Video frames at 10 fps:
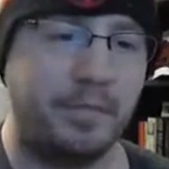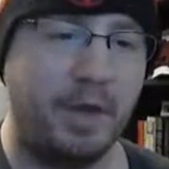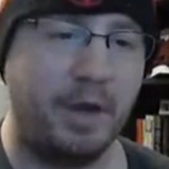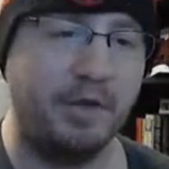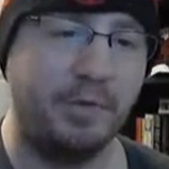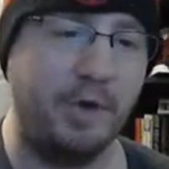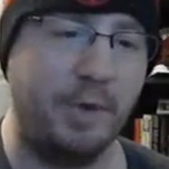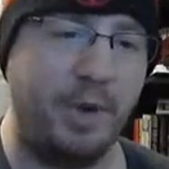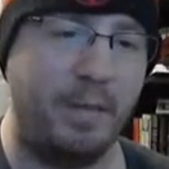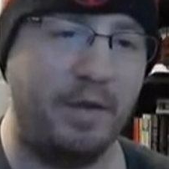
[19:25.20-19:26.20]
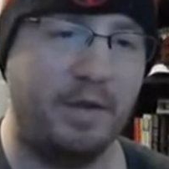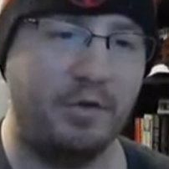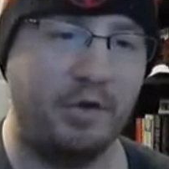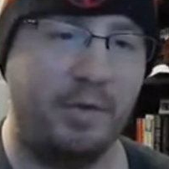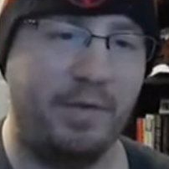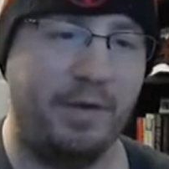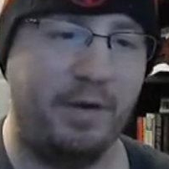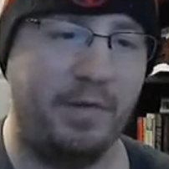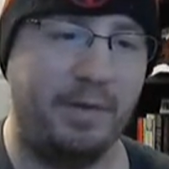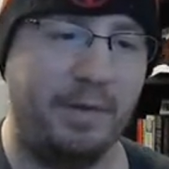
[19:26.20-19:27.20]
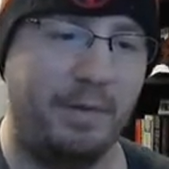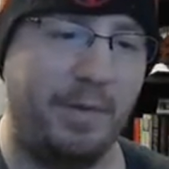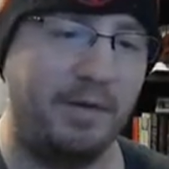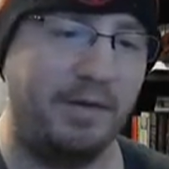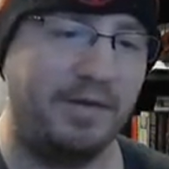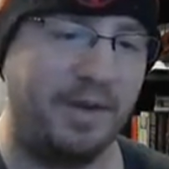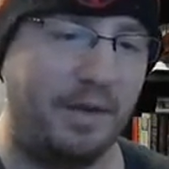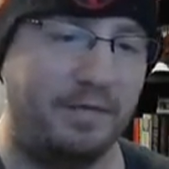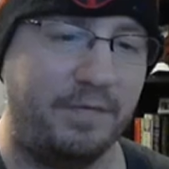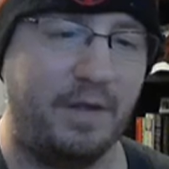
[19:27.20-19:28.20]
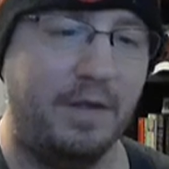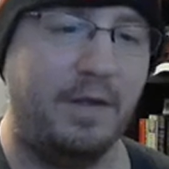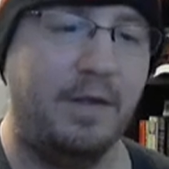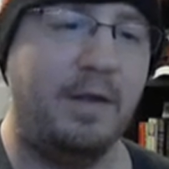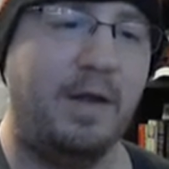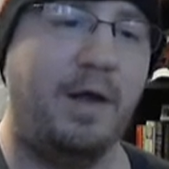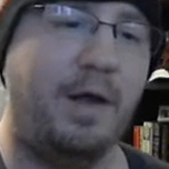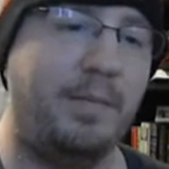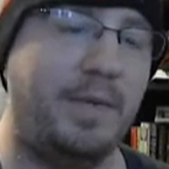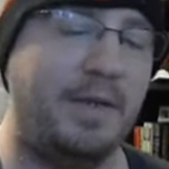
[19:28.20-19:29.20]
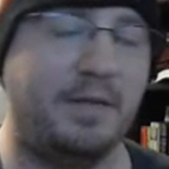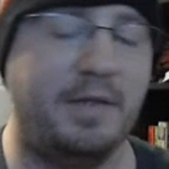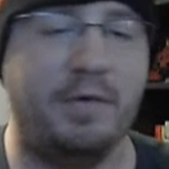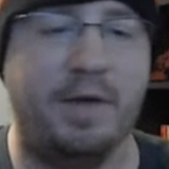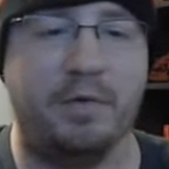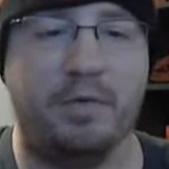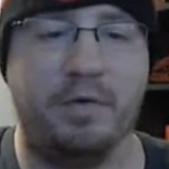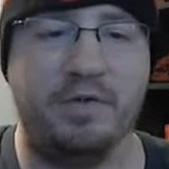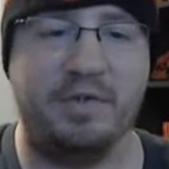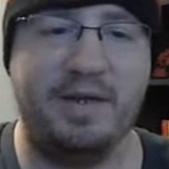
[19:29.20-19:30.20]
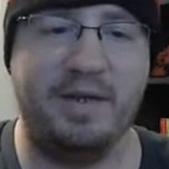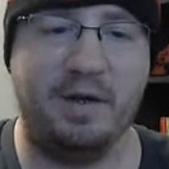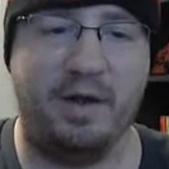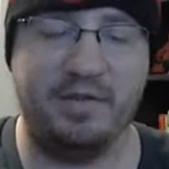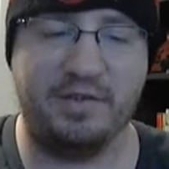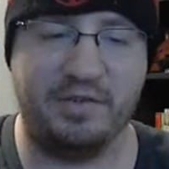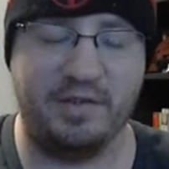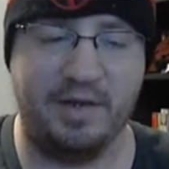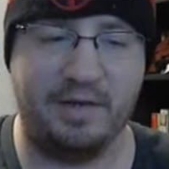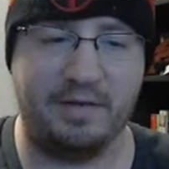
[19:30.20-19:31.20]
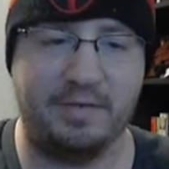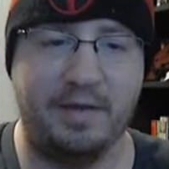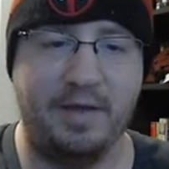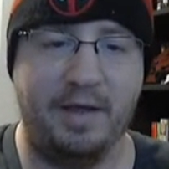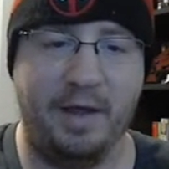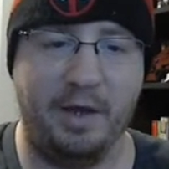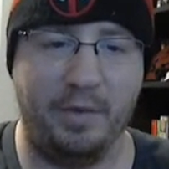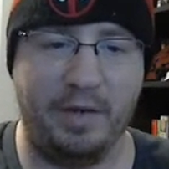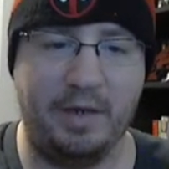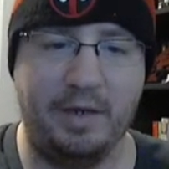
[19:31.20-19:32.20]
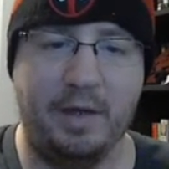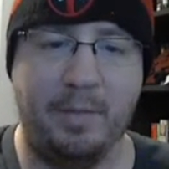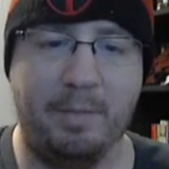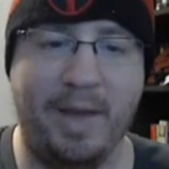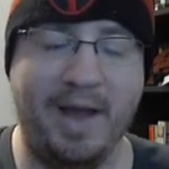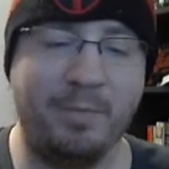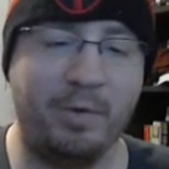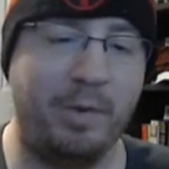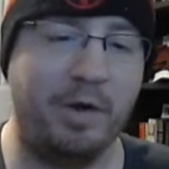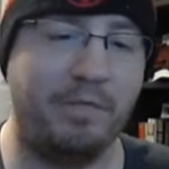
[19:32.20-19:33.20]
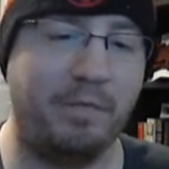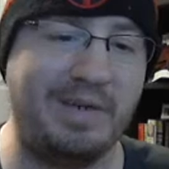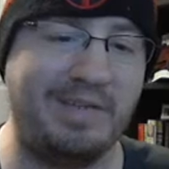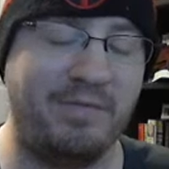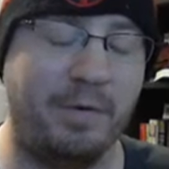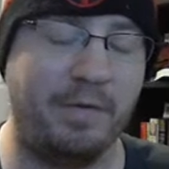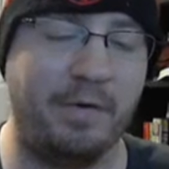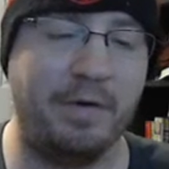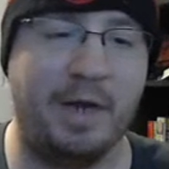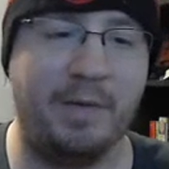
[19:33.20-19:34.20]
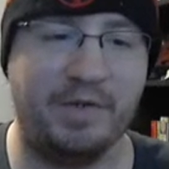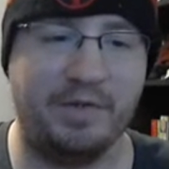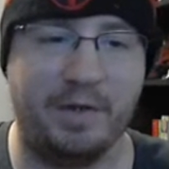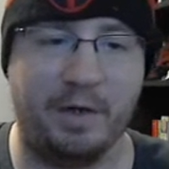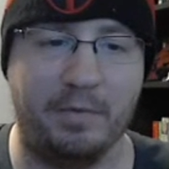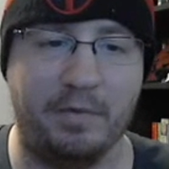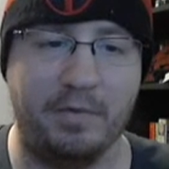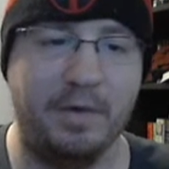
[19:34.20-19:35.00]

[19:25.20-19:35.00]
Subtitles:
Okay, so we know about the turnabout and everything, but the medal itself. He's a tier 8, of course. He costs 6. AoE. Max multiplier of 47.39, which isn't terrible.